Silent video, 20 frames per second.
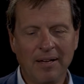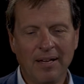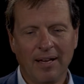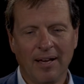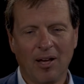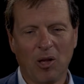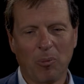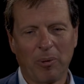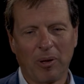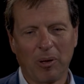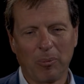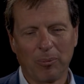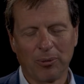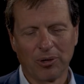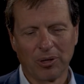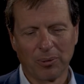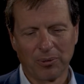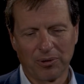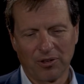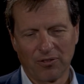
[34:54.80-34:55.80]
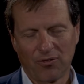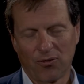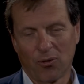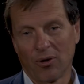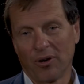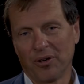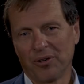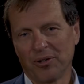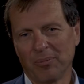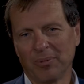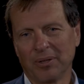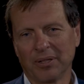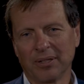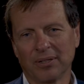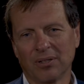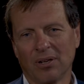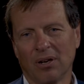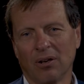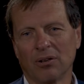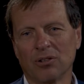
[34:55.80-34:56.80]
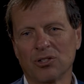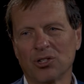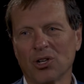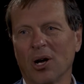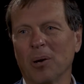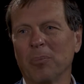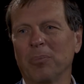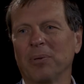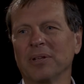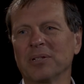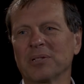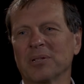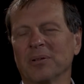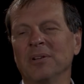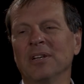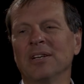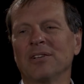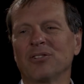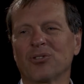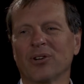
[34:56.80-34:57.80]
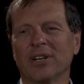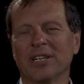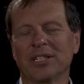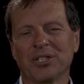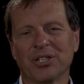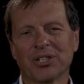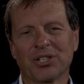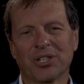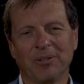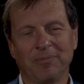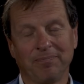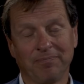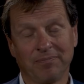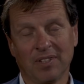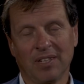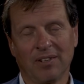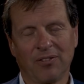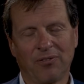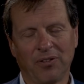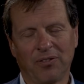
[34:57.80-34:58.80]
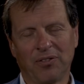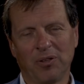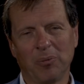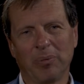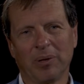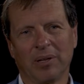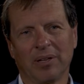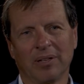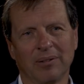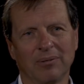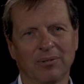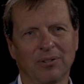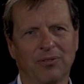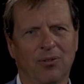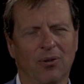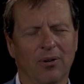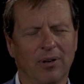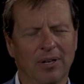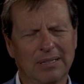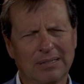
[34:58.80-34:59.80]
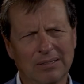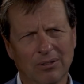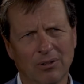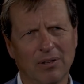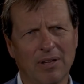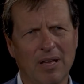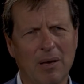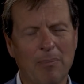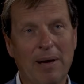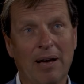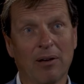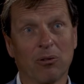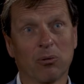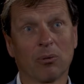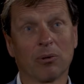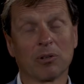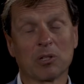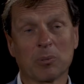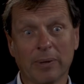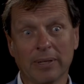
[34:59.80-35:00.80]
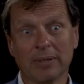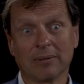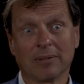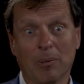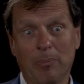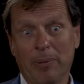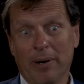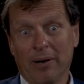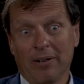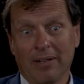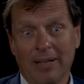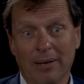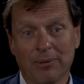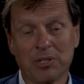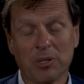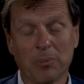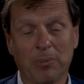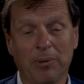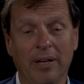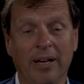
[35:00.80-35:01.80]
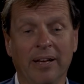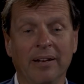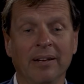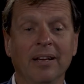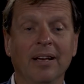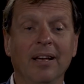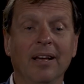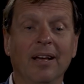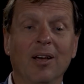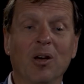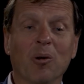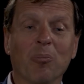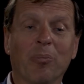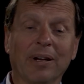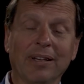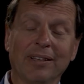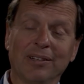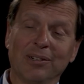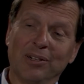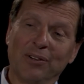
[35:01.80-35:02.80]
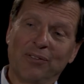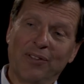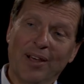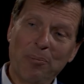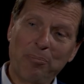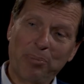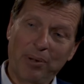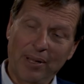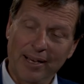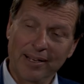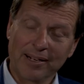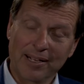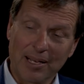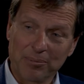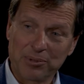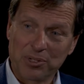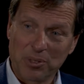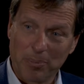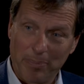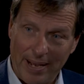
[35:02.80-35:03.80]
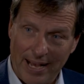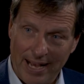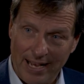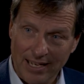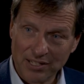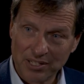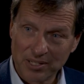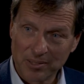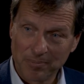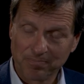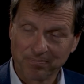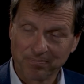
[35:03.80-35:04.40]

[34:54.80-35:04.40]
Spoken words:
help Alberta with a $400 million job transition. Transition of $50 billion with $400. I don't know how that math works, but apparently that was the plan. But, you know, if that plan comes to pass,